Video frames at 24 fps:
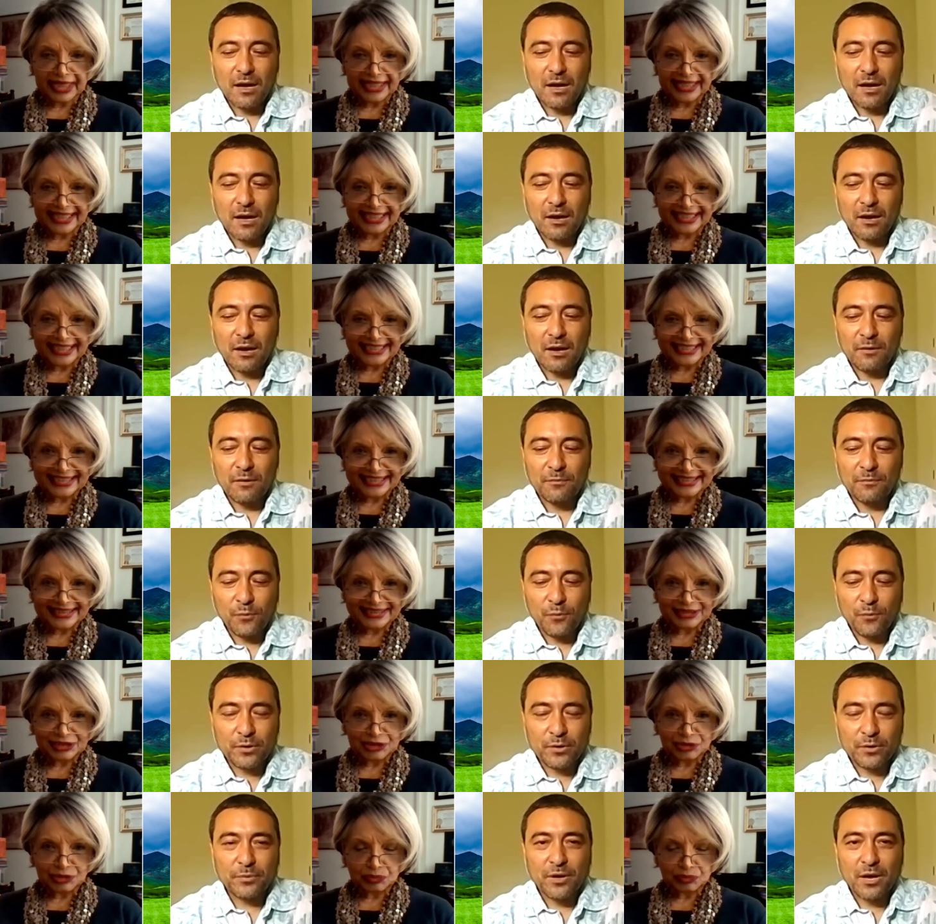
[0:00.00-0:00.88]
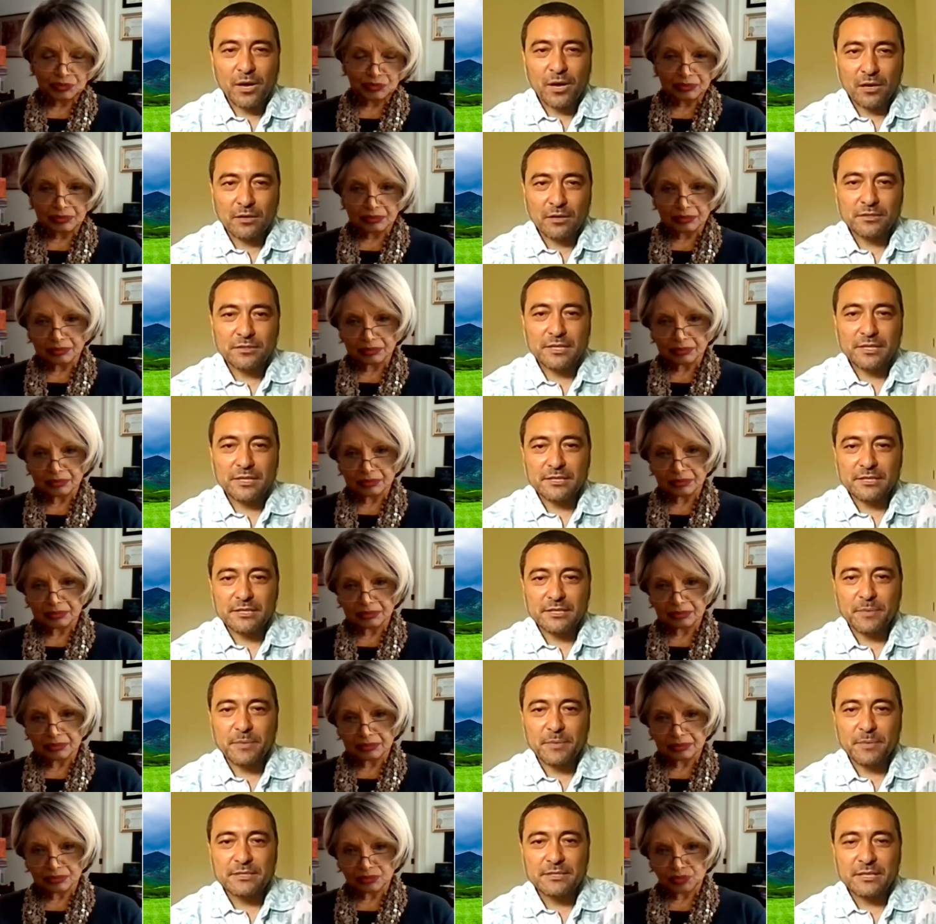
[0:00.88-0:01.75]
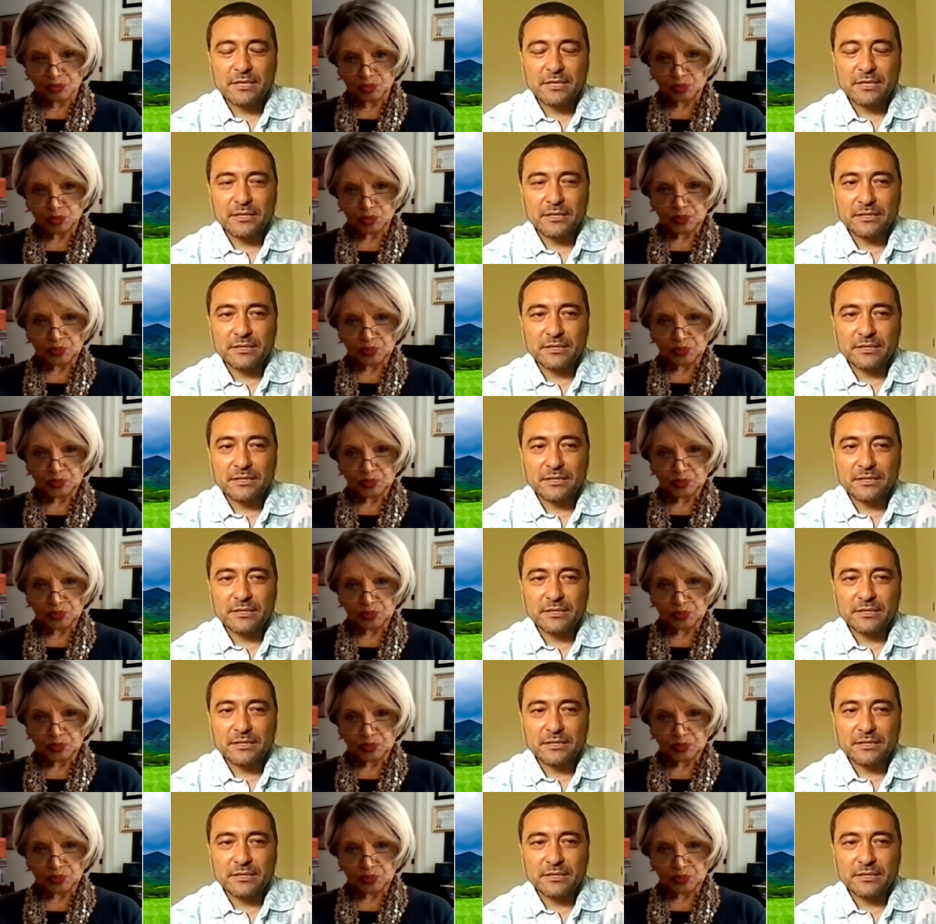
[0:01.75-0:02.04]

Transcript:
Speaker 1: affordable housing is basically